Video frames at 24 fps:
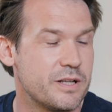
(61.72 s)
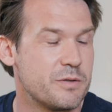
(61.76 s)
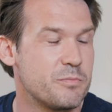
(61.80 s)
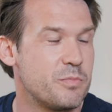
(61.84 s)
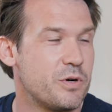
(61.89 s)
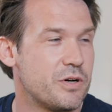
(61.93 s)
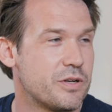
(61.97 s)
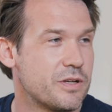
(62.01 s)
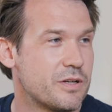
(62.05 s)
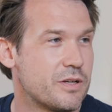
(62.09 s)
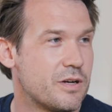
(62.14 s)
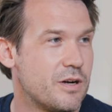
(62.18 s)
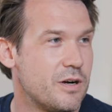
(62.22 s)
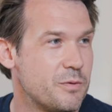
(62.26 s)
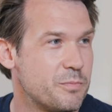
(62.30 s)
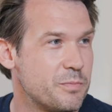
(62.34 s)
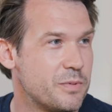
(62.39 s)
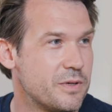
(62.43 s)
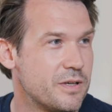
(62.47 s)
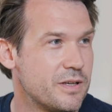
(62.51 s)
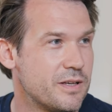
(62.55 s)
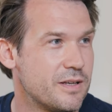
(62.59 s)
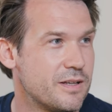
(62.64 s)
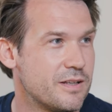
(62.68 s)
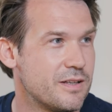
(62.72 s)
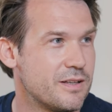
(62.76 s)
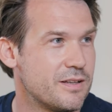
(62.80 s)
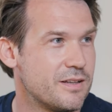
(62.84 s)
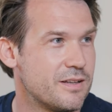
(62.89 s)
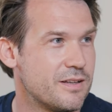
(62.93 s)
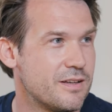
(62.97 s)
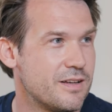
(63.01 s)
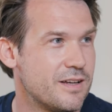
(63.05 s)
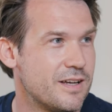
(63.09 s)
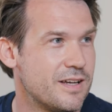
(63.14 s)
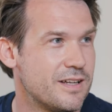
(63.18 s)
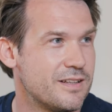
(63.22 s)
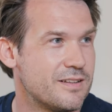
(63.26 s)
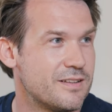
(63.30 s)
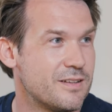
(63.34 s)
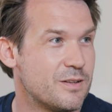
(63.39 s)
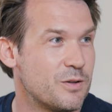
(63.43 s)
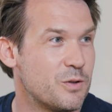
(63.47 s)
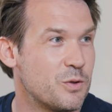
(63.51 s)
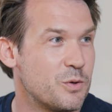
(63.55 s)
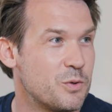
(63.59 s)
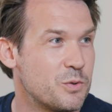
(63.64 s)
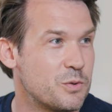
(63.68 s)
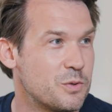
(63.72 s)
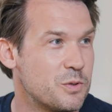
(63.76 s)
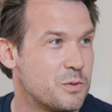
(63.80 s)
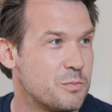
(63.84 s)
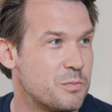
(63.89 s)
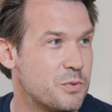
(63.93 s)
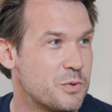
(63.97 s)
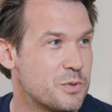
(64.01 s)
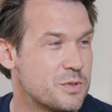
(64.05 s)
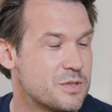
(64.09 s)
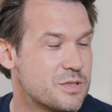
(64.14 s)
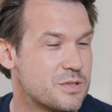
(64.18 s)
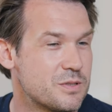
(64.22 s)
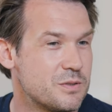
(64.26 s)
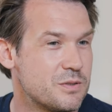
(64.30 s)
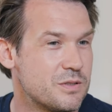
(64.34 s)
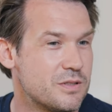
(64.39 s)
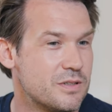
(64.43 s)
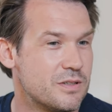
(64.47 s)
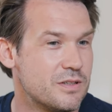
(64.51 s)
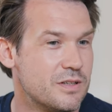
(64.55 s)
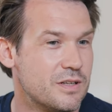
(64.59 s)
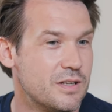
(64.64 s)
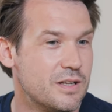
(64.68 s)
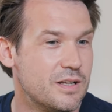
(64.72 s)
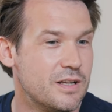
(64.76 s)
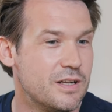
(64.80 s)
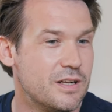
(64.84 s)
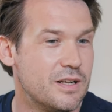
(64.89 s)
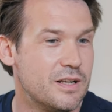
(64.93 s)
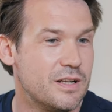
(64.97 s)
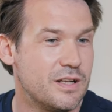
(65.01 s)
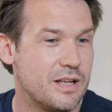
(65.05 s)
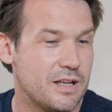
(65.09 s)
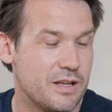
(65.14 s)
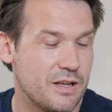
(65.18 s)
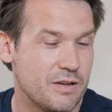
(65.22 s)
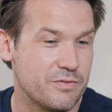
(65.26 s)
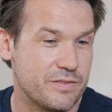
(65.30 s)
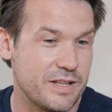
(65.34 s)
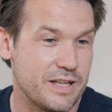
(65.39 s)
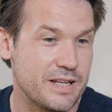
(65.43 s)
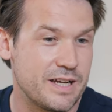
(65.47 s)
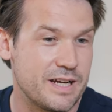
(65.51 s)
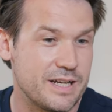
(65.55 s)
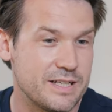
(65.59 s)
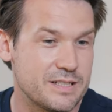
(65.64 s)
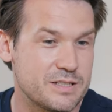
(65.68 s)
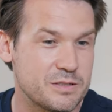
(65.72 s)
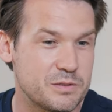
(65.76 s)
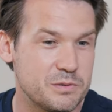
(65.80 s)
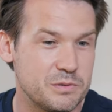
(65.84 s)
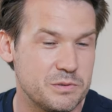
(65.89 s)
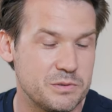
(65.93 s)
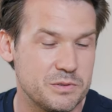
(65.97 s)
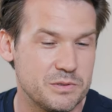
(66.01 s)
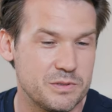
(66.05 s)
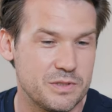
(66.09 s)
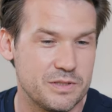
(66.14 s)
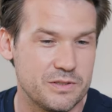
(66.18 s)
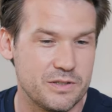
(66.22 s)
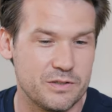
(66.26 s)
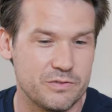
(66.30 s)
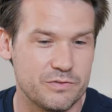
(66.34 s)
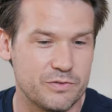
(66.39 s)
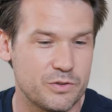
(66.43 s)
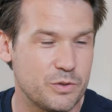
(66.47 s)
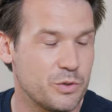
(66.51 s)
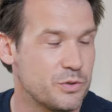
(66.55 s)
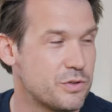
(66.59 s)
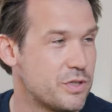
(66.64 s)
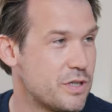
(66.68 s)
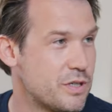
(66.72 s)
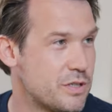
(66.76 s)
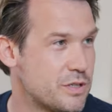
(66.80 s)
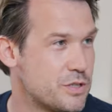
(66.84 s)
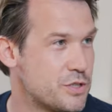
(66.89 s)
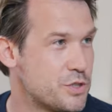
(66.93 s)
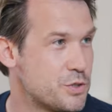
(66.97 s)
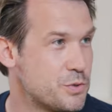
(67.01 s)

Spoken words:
and I bought a copy at the local bookstore of that high school of Gotthard